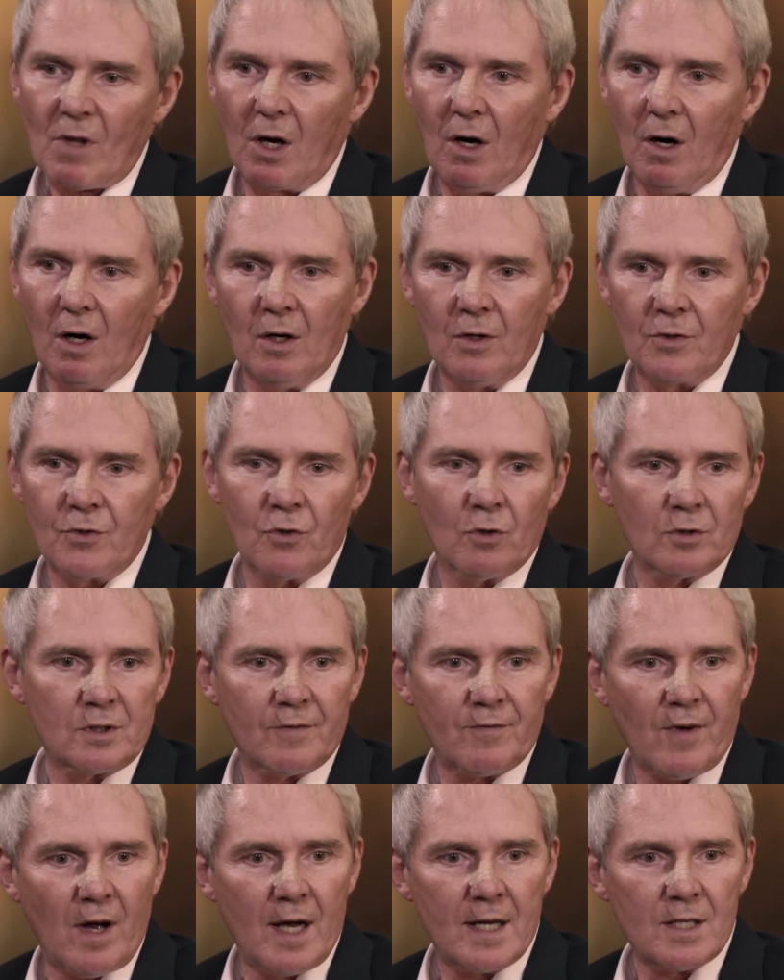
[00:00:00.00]
on your
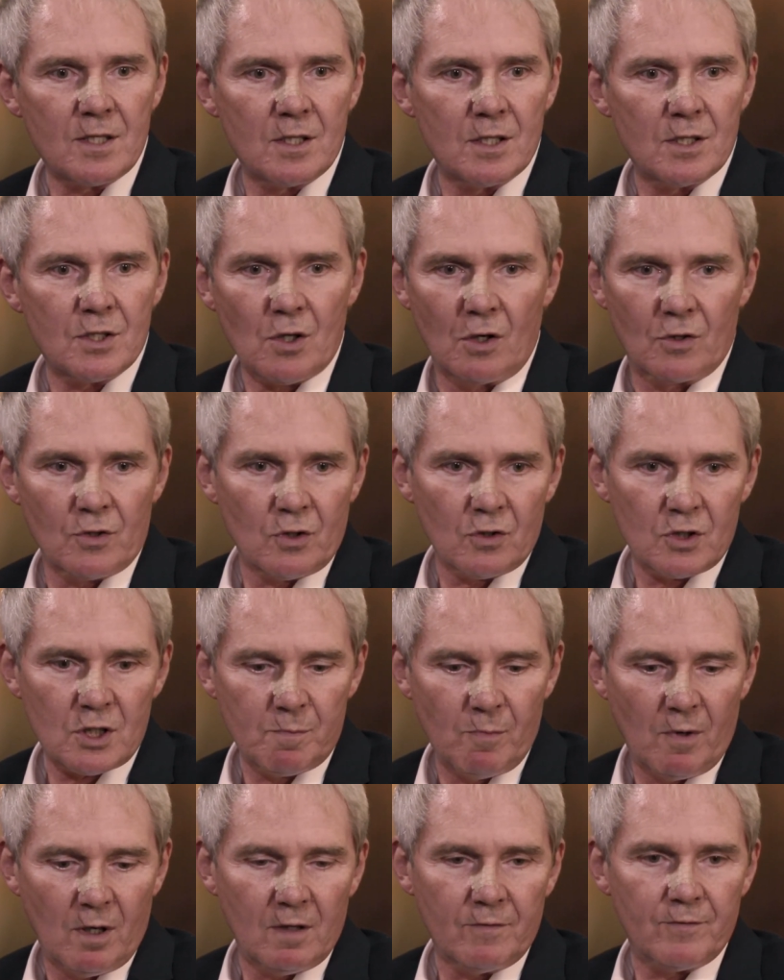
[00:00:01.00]
devices, on your
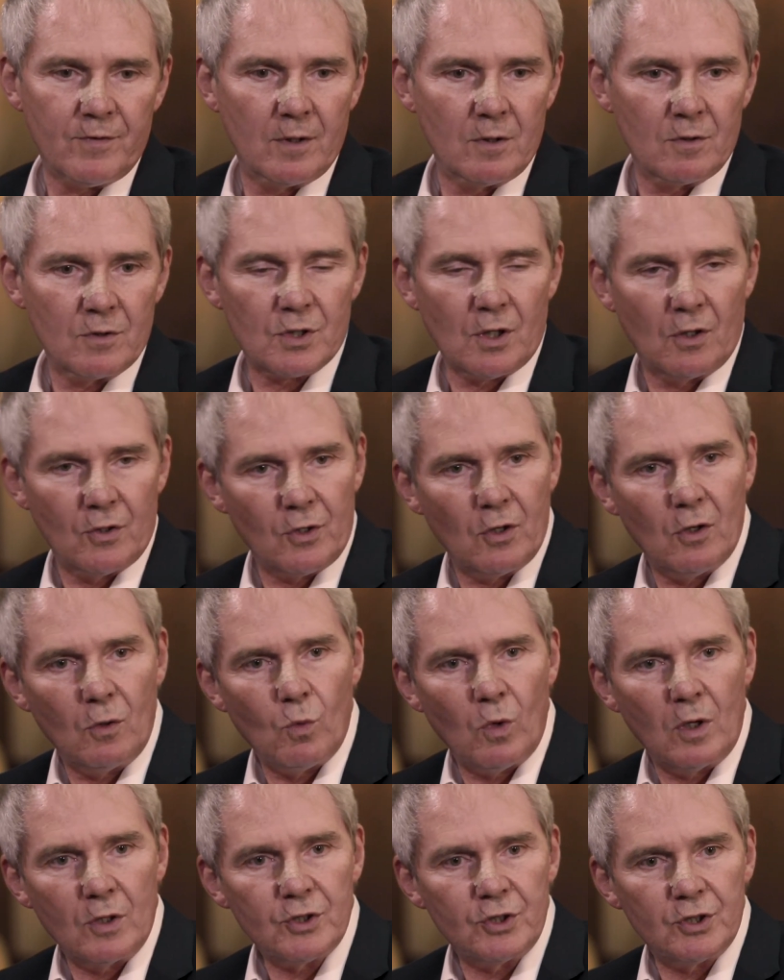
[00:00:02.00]
smartphones, on your
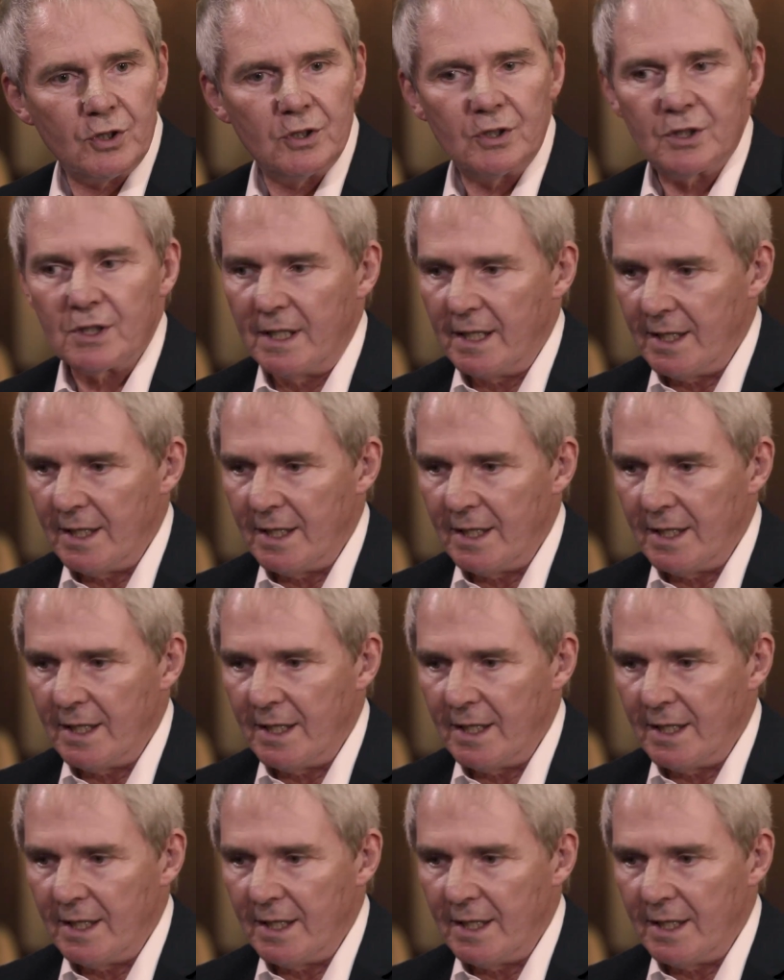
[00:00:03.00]
watches,